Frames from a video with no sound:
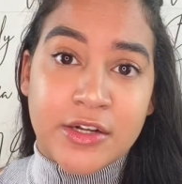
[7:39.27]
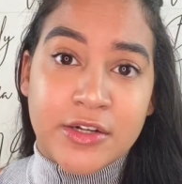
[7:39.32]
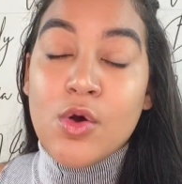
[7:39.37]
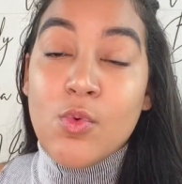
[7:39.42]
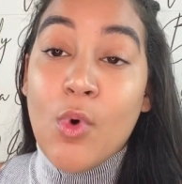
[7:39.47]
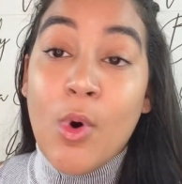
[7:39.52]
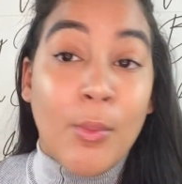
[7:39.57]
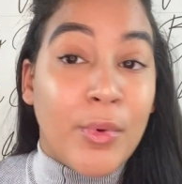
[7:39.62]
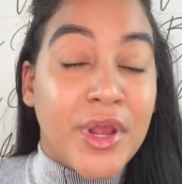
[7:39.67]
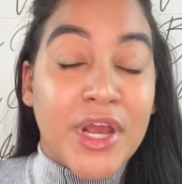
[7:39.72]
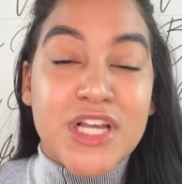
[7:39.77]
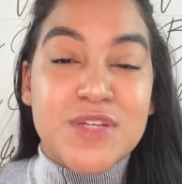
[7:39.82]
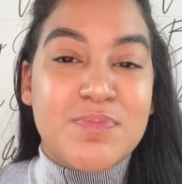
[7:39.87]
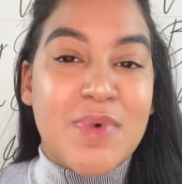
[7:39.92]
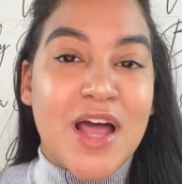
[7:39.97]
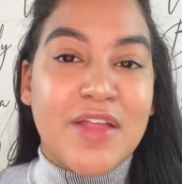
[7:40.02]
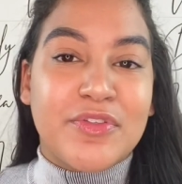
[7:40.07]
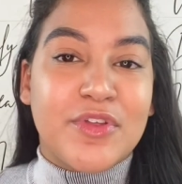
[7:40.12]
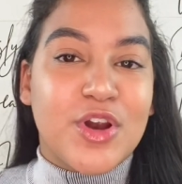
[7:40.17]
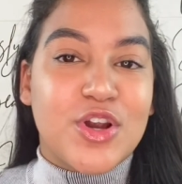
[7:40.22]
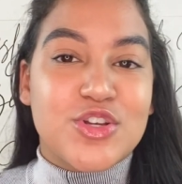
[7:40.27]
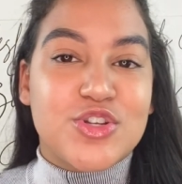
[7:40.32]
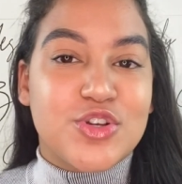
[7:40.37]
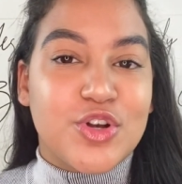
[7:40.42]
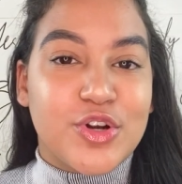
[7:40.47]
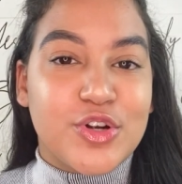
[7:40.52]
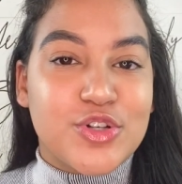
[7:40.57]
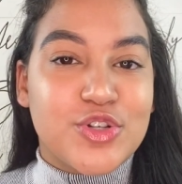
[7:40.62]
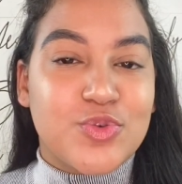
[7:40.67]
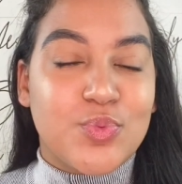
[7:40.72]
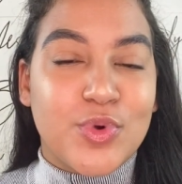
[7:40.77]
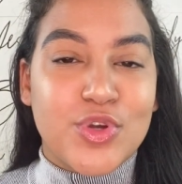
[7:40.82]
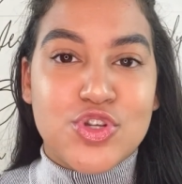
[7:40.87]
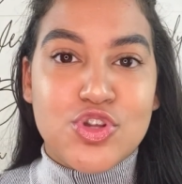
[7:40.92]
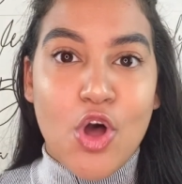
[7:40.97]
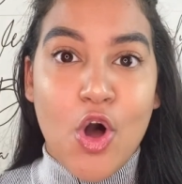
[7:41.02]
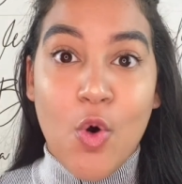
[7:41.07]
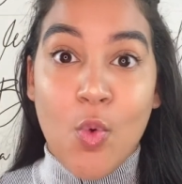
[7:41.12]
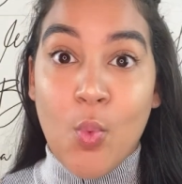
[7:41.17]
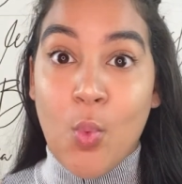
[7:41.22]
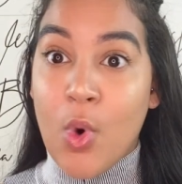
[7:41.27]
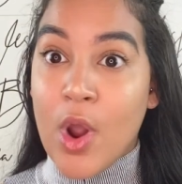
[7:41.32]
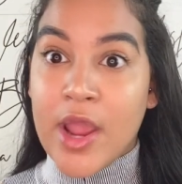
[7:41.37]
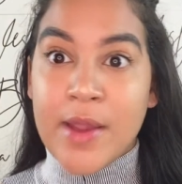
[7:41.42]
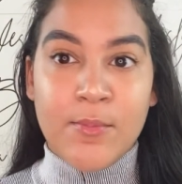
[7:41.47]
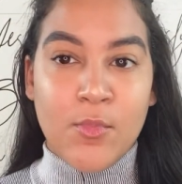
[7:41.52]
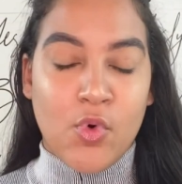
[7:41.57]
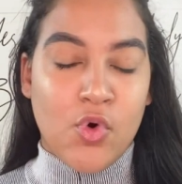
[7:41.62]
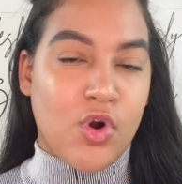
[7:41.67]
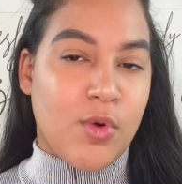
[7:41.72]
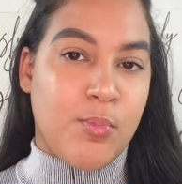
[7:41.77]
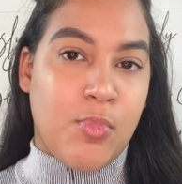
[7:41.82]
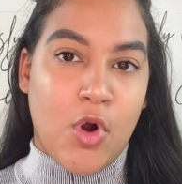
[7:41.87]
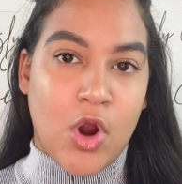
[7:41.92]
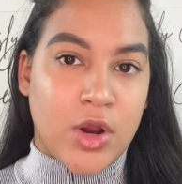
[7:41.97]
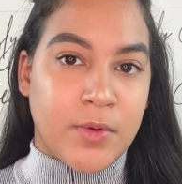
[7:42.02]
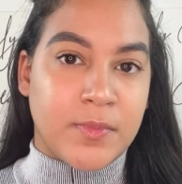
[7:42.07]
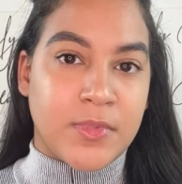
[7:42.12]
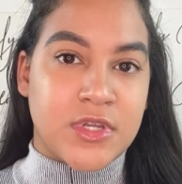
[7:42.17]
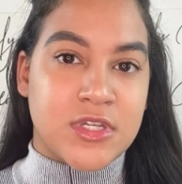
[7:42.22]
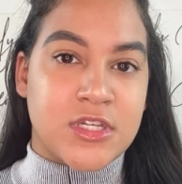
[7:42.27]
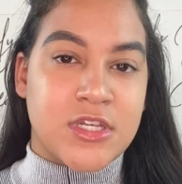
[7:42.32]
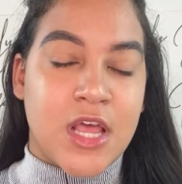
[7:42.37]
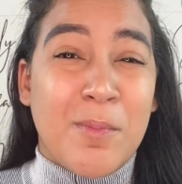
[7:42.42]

When we expanded our search, we saw way more apartments.